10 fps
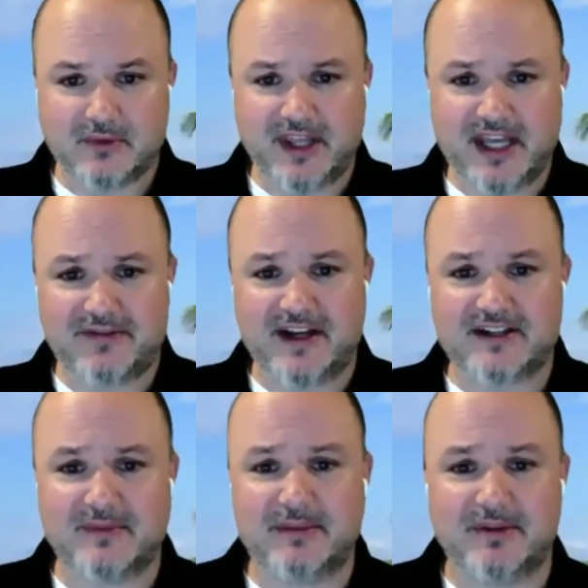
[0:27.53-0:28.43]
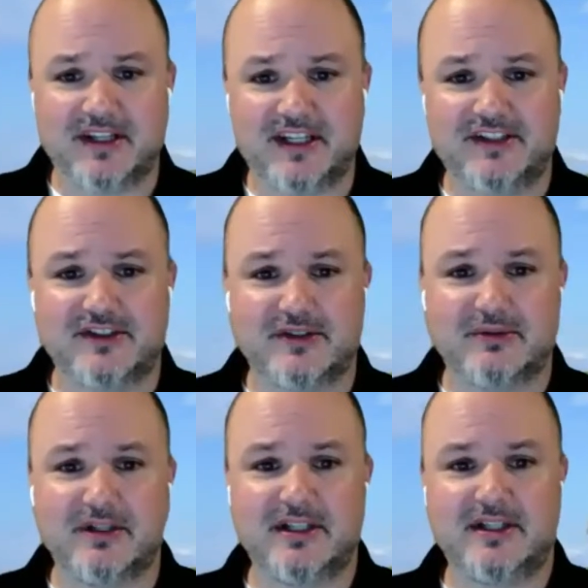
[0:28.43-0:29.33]
will that affect my ability
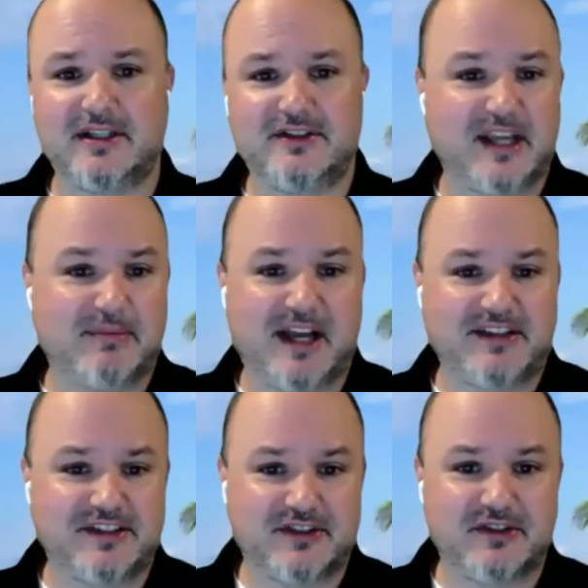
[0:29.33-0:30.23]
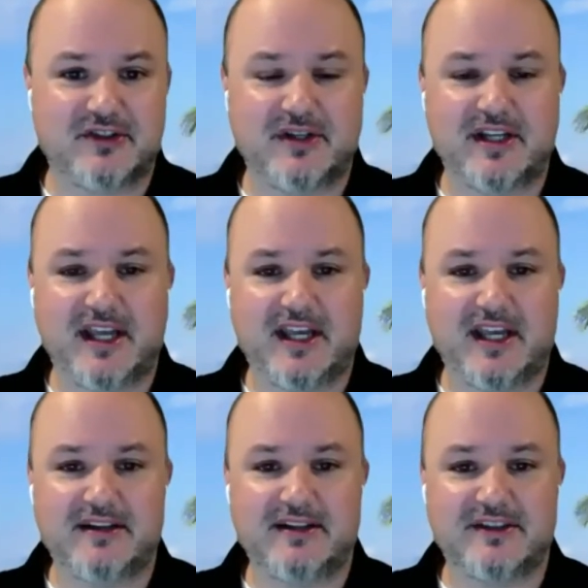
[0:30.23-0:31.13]
to get plastic surgery?
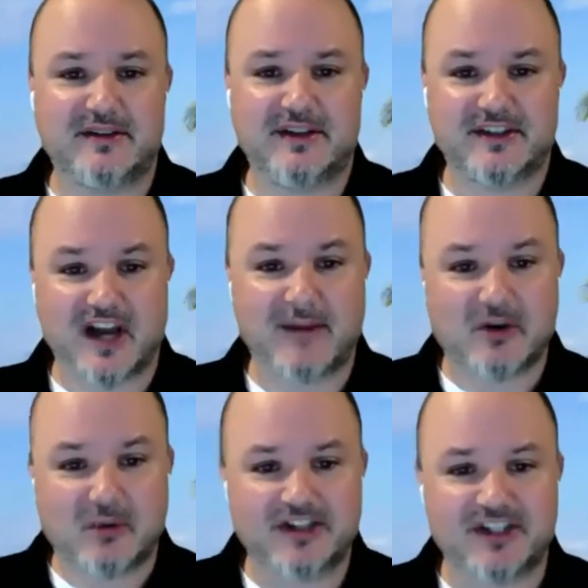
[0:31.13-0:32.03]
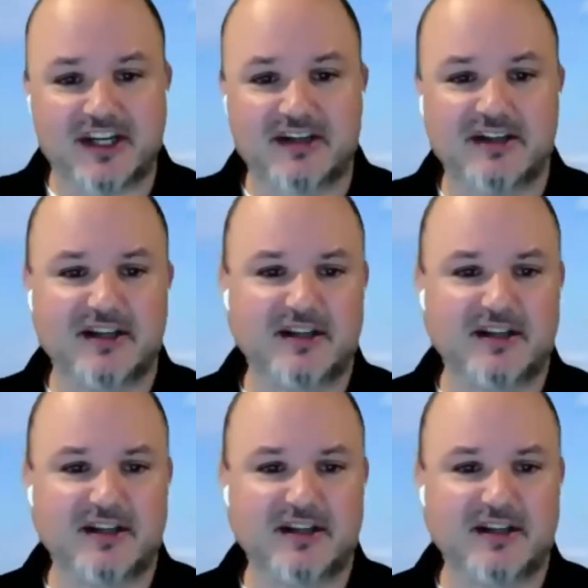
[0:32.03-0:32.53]
And it's a common question.